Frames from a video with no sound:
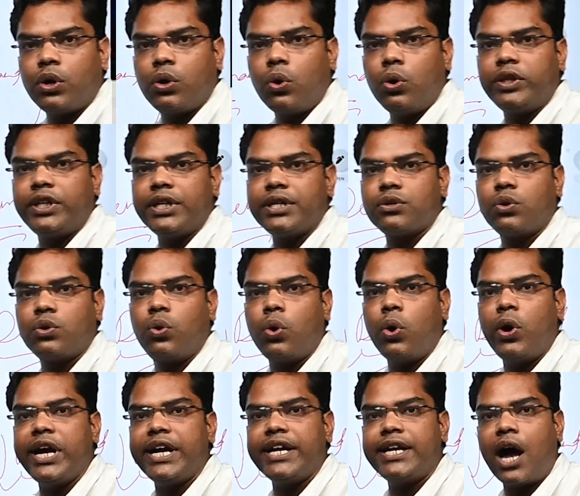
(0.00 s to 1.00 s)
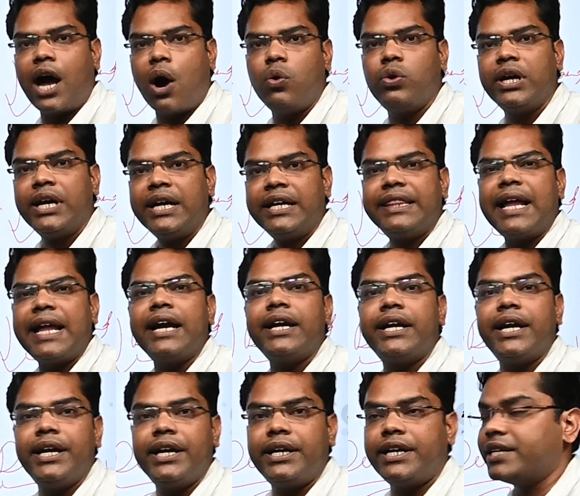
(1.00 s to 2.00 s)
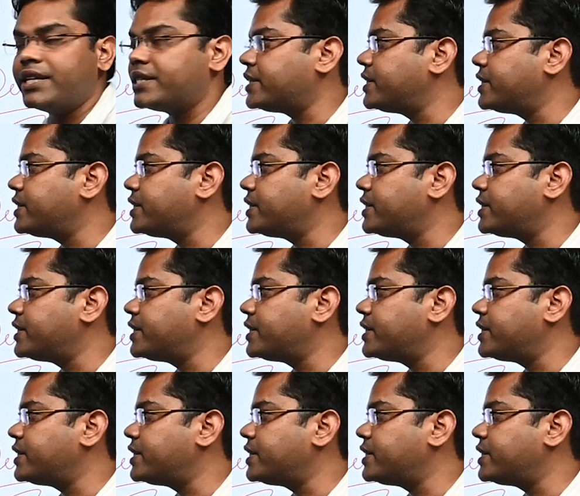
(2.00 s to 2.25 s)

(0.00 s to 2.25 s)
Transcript: growth is growing down, then it is